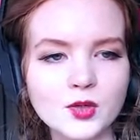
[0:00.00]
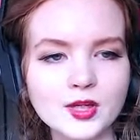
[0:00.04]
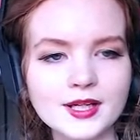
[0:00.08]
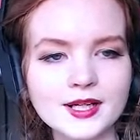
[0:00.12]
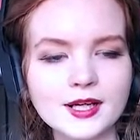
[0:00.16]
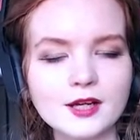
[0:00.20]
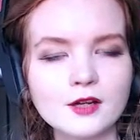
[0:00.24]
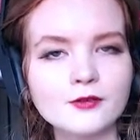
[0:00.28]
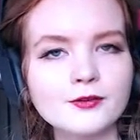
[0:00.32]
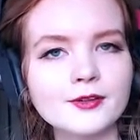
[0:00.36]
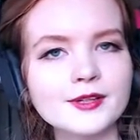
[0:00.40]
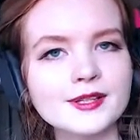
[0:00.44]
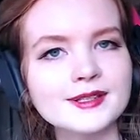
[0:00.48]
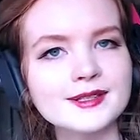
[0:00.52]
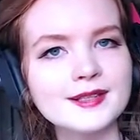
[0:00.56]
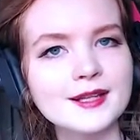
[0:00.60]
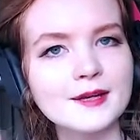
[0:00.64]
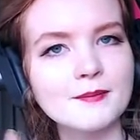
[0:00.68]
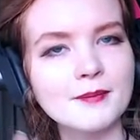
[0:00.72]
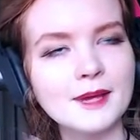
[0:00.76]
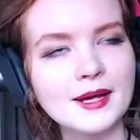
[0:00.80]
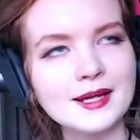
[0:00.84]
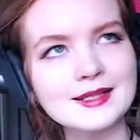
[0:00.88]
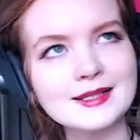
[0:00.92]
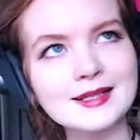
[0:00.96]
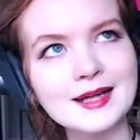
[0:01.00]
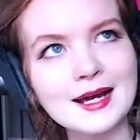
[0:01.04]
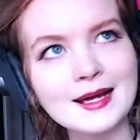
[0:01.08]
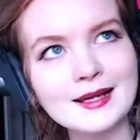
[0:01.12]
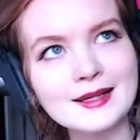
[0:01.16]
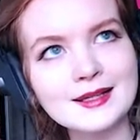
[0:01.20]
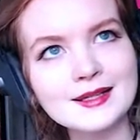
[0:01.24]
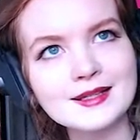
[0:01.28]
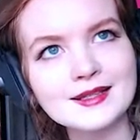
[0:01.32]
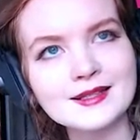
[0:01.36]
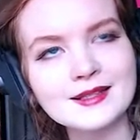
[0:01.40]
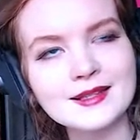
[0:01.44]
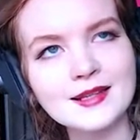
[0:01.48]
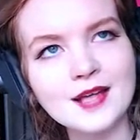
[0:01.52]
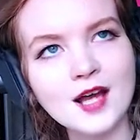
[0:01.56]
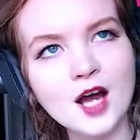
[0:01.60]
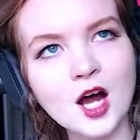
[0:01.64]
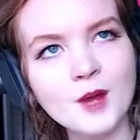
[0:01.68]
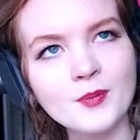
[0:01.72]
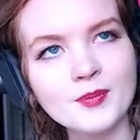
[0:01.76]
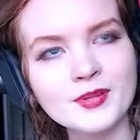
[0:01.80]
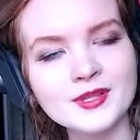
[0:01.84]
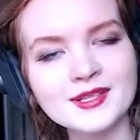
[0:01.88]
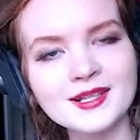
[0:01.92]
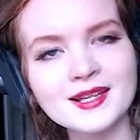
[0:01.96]
a wood elf, except my diet is the
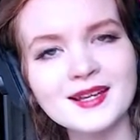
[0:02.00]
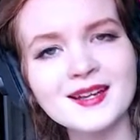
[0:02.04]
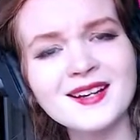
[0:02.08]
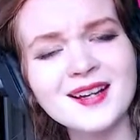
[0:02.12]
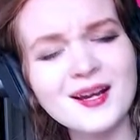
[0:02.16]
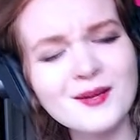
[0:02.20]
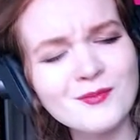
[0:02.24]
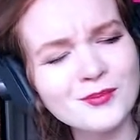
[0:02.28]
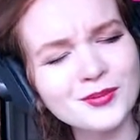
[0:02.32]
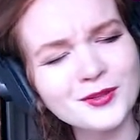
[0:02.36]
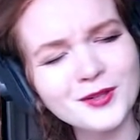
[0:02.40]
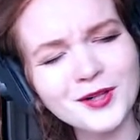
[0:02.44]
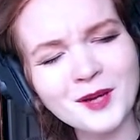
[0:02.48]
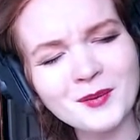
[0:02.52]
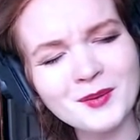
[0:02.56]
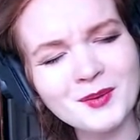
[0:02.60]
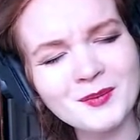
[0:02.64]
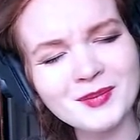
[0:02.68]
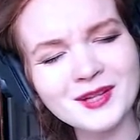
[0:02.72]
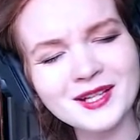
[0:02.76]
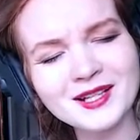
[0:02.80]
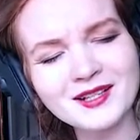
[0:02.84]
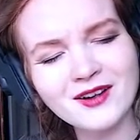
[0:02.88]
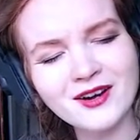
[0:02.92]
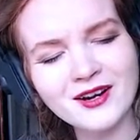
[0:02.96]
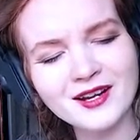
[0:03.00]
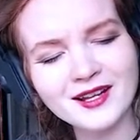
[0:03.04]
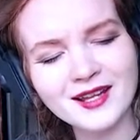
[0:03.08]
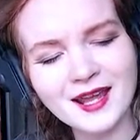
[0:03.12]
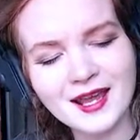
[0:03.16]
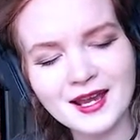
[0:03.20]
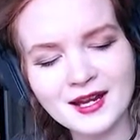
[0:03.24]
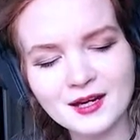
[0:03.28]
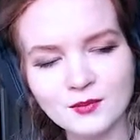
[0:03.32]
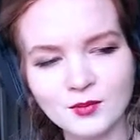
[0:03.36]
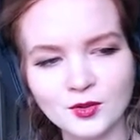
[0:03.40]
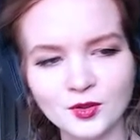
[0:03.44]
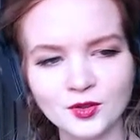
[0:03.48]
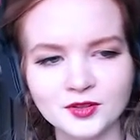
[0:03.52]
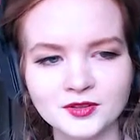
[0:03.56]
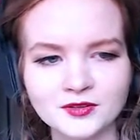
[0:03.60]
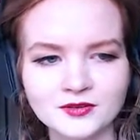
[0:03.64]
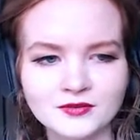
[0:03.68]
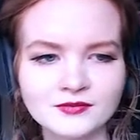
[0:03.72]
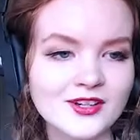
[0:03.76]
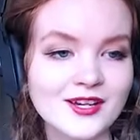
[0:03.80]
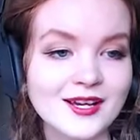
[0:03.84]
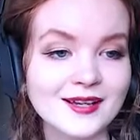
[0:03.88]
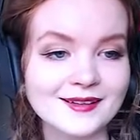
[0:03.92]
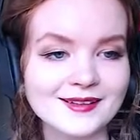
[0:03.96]
opposite, and I'm probably not a cannibal.
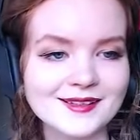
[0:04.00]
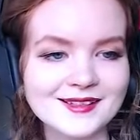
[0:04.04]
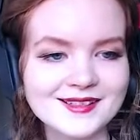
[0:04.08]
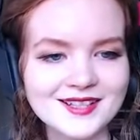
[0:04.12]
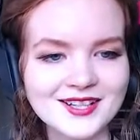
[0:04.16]
Okay,